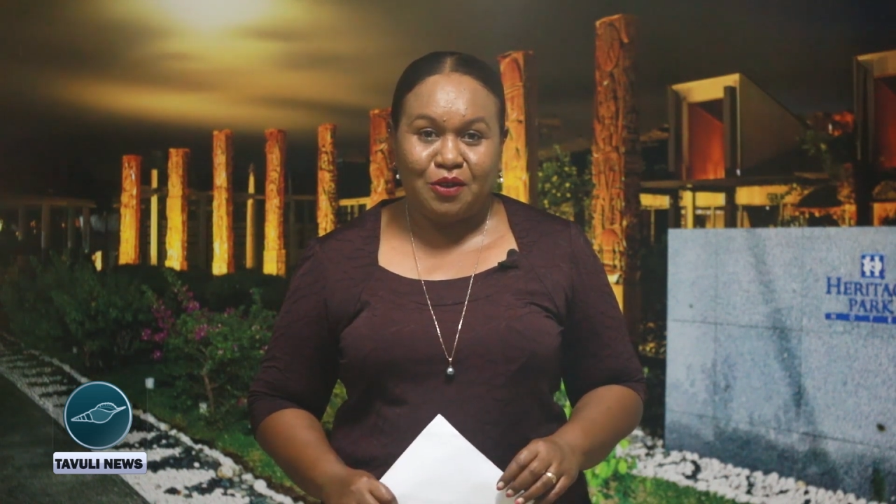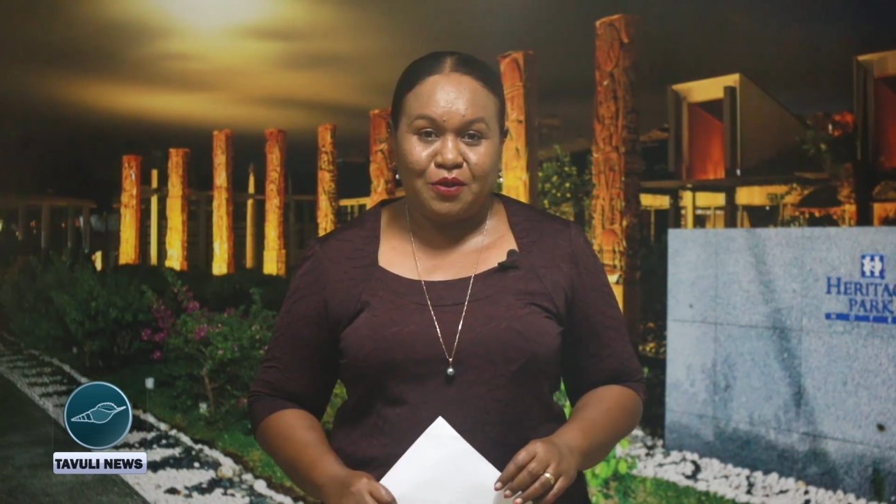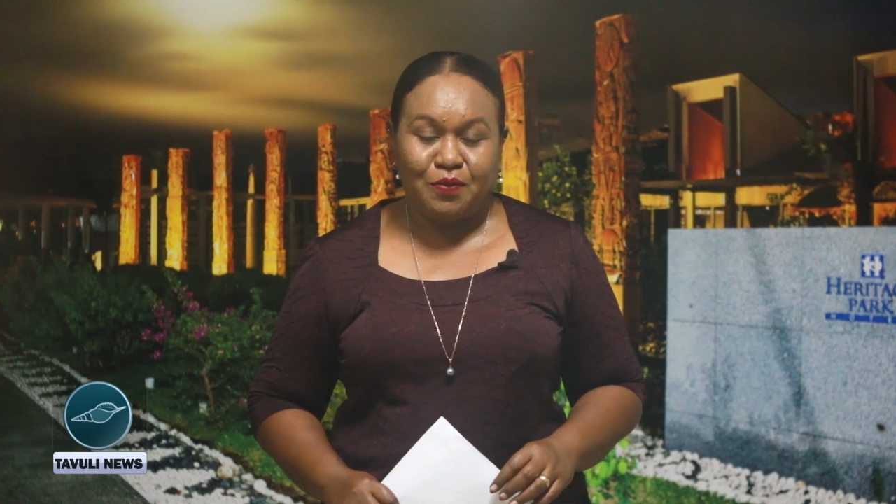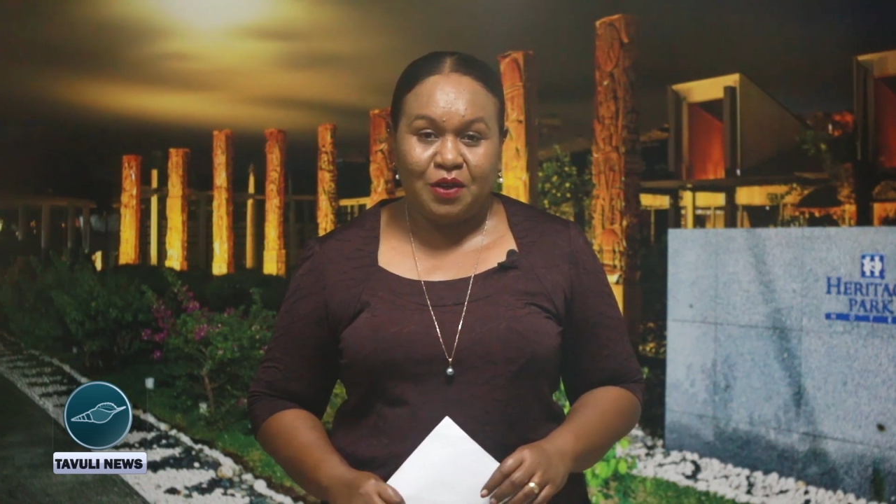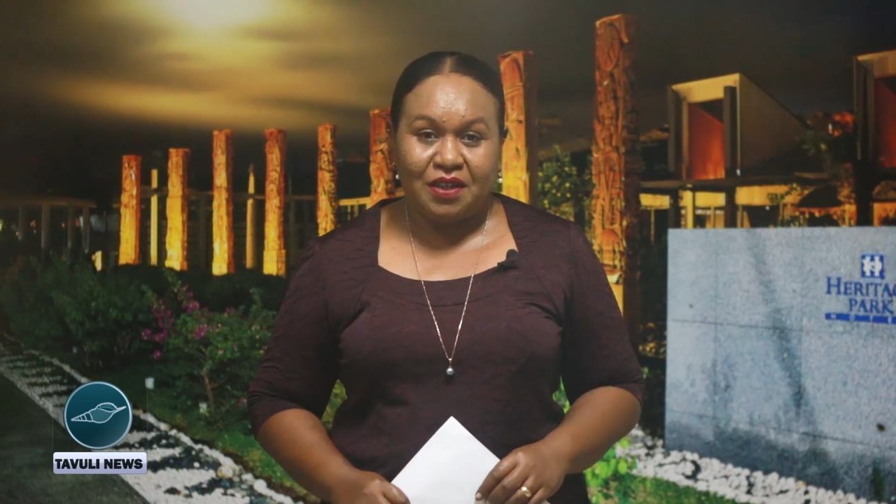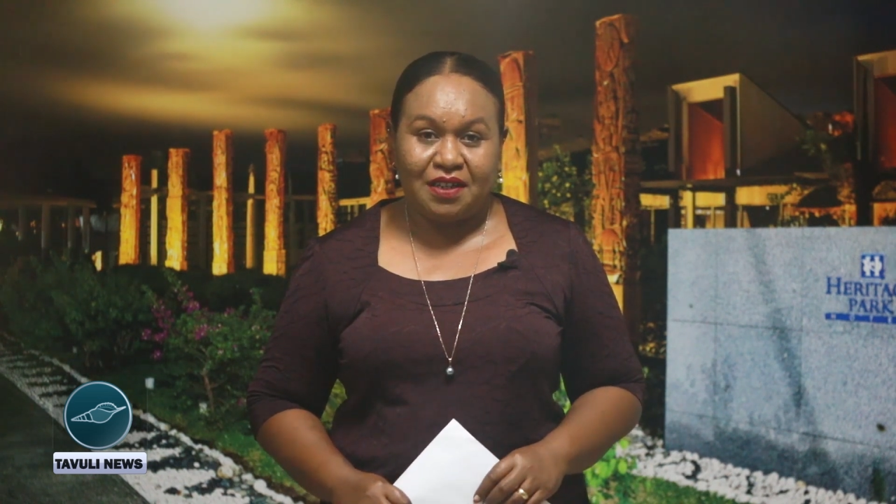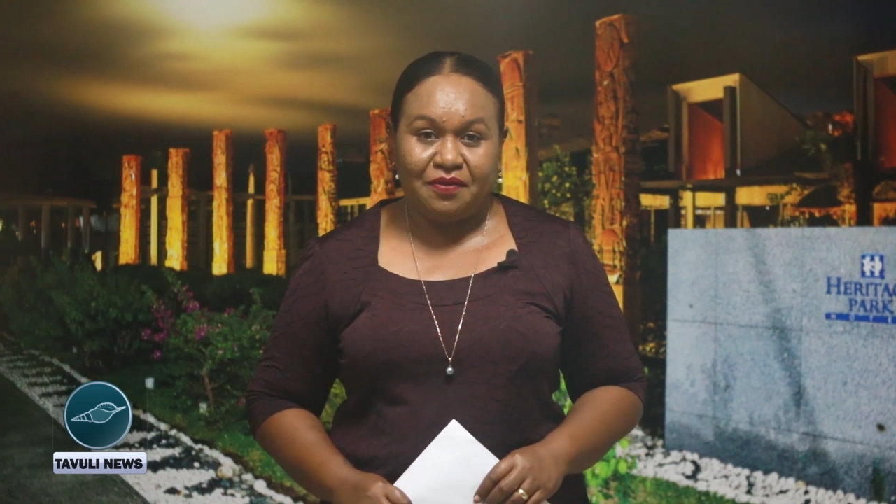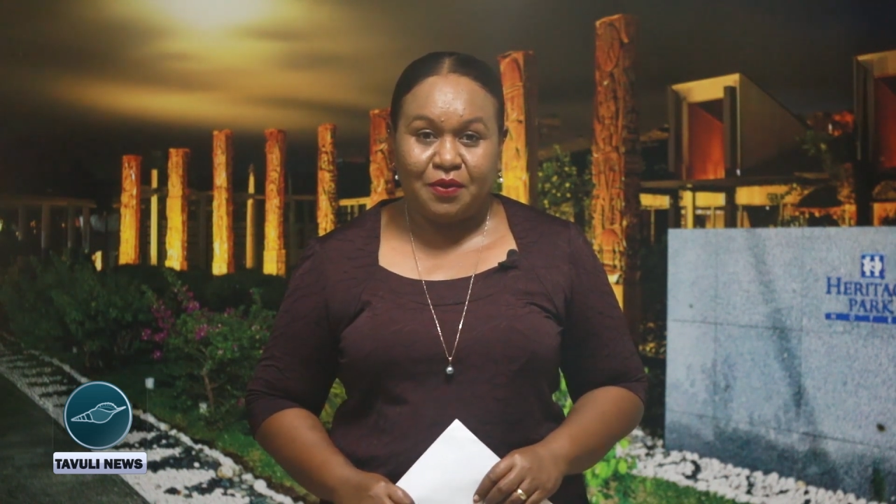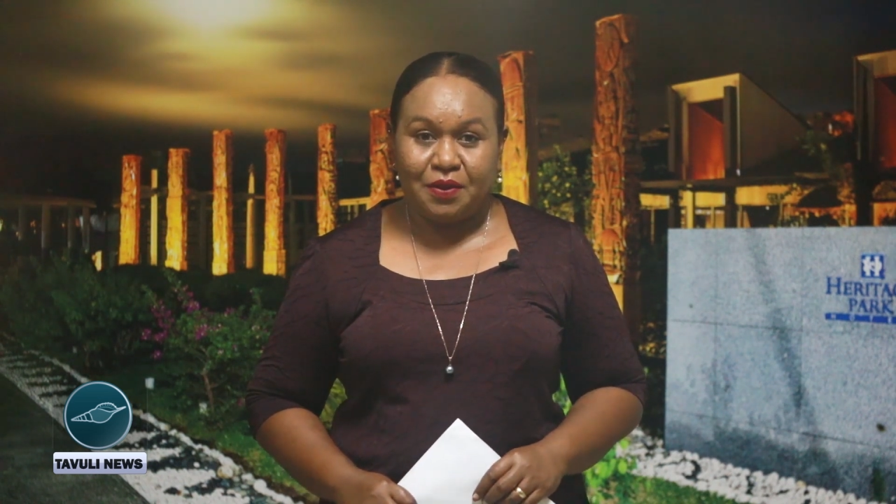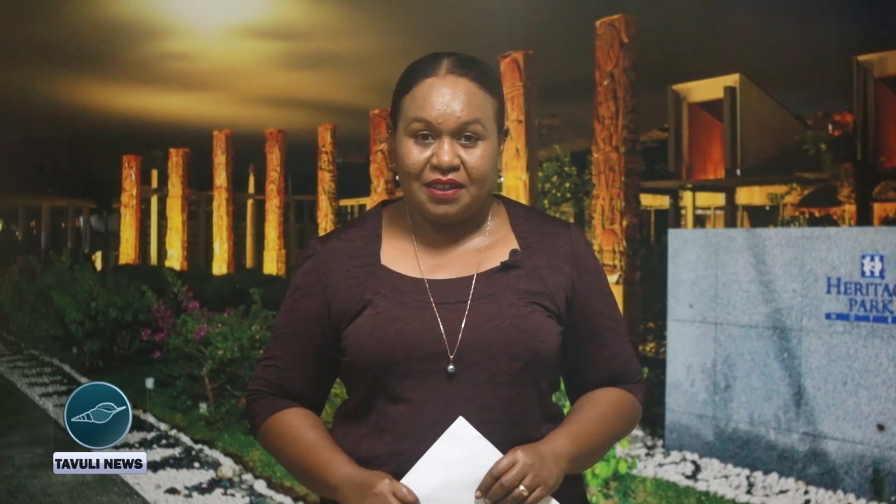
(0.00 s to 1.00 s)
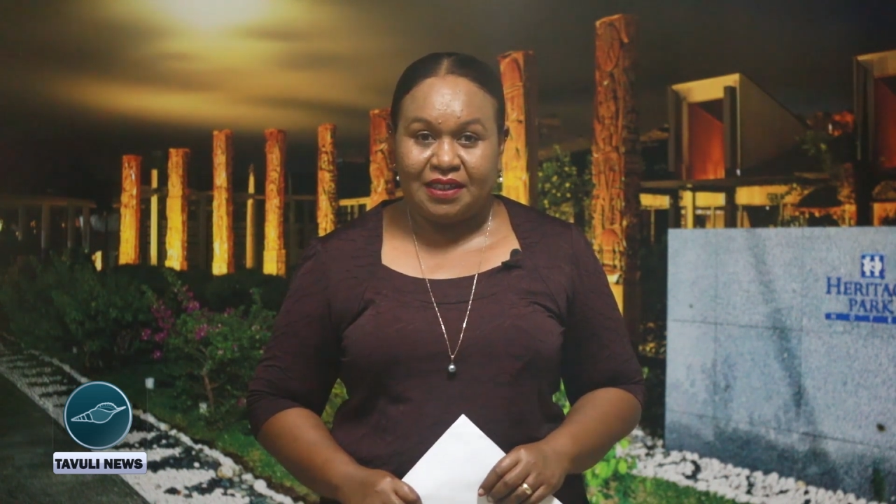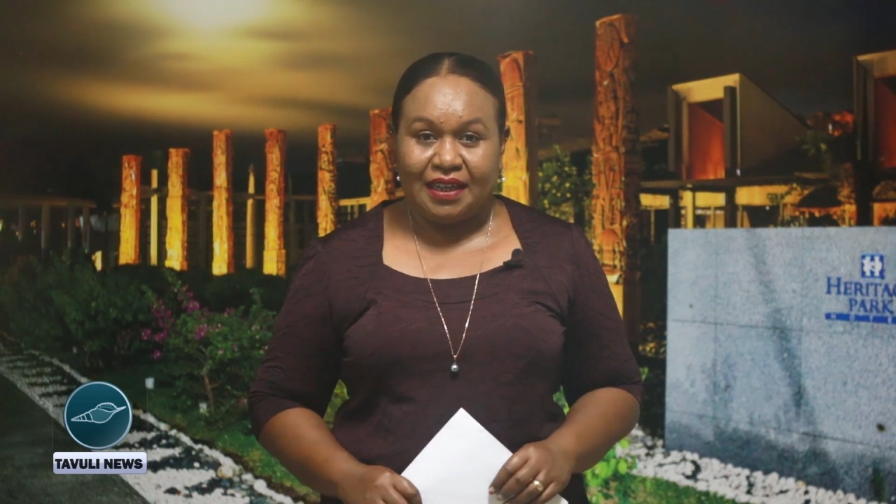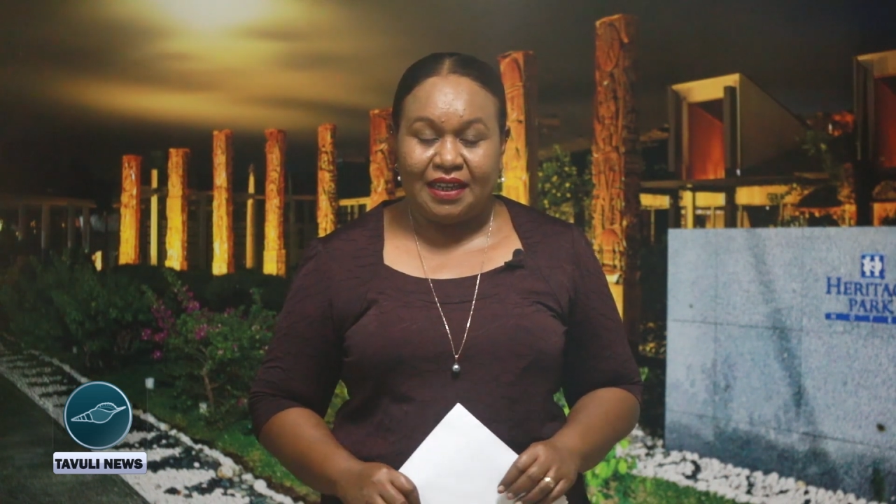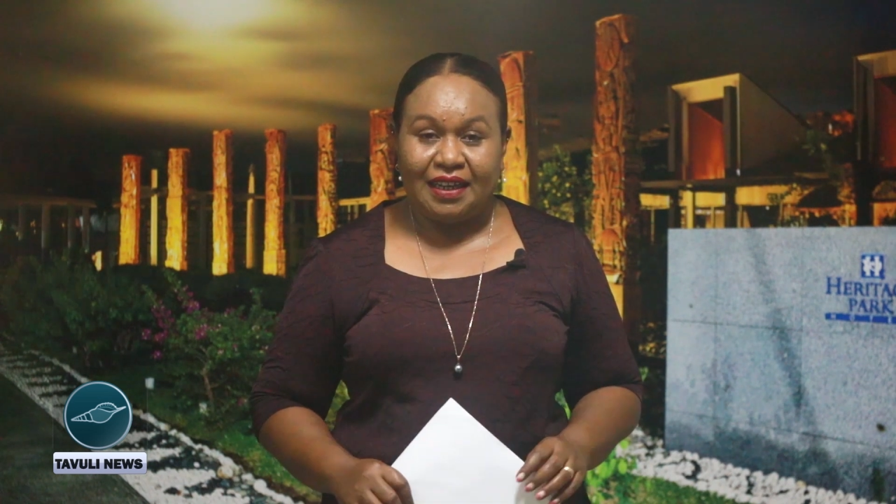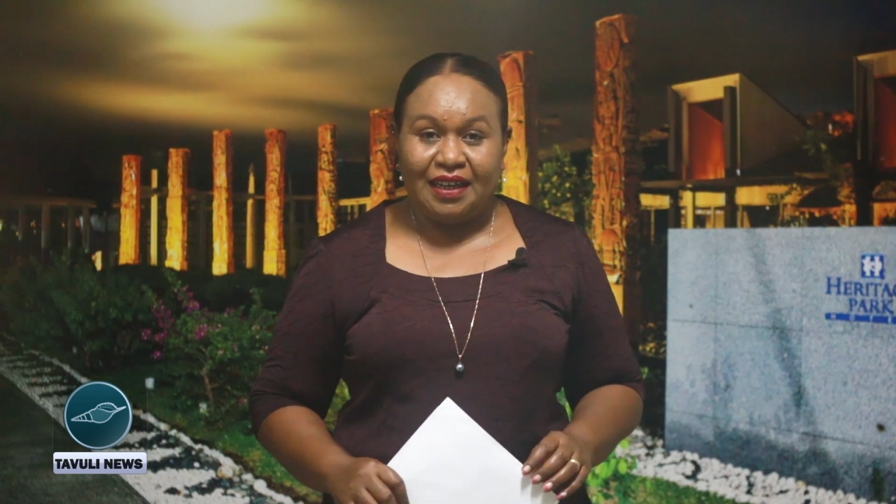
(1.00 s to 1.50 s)
News Bulletin for
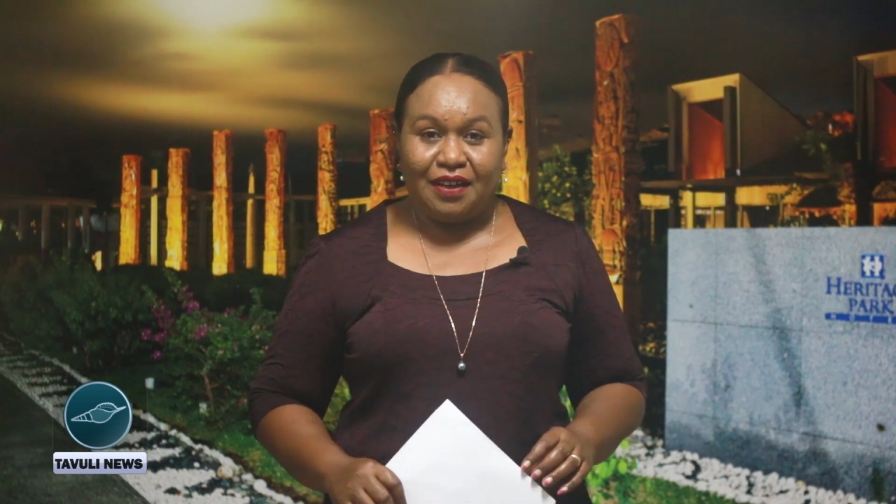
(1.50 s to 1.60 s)
today.